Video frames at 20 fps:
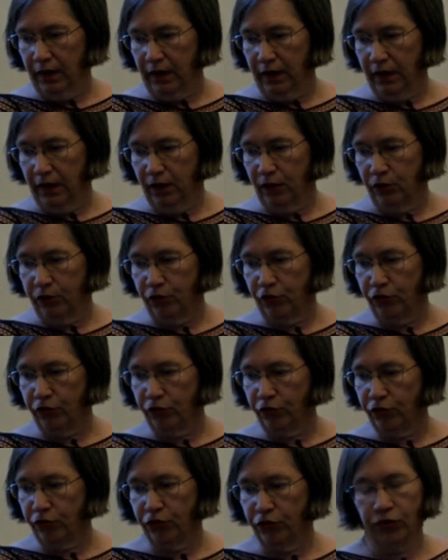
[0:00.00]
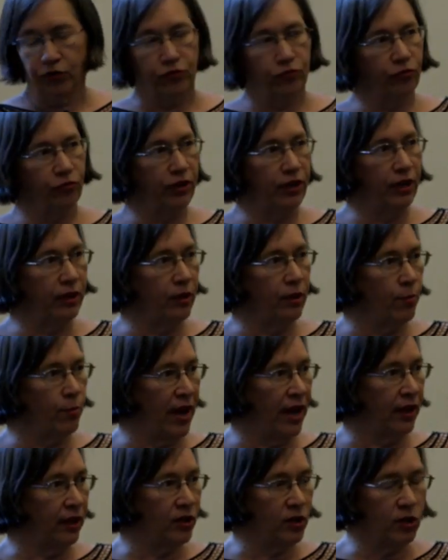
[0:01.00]
Include your children in the
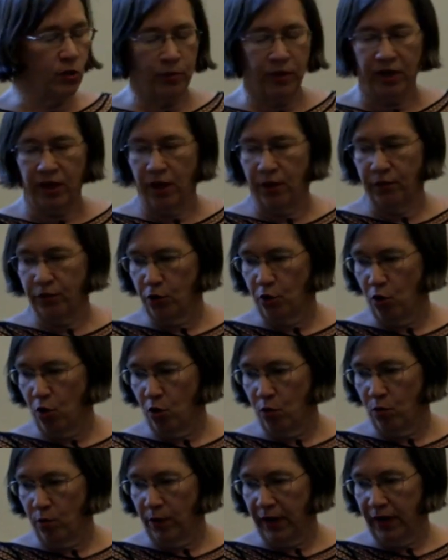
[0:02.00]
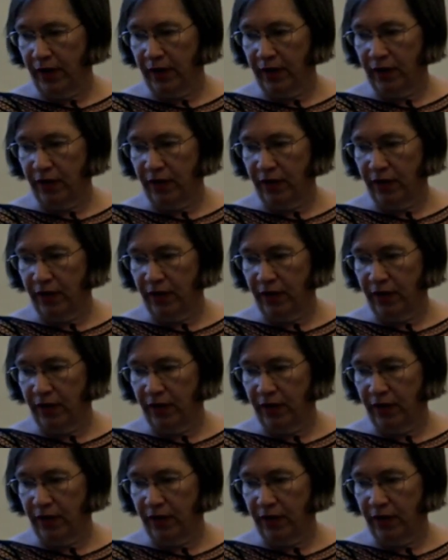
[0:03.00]
management of your home by